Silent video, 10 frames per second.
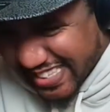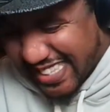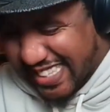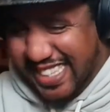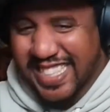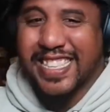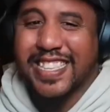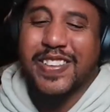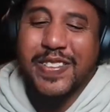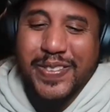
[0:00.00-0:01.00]
out here
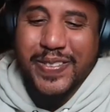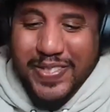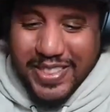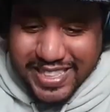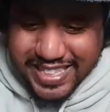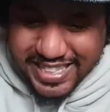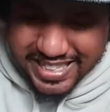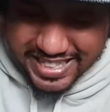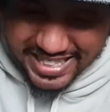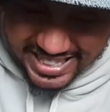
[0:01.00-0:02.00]
giving alien head, bro.
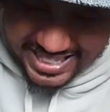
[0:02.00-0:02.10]
They send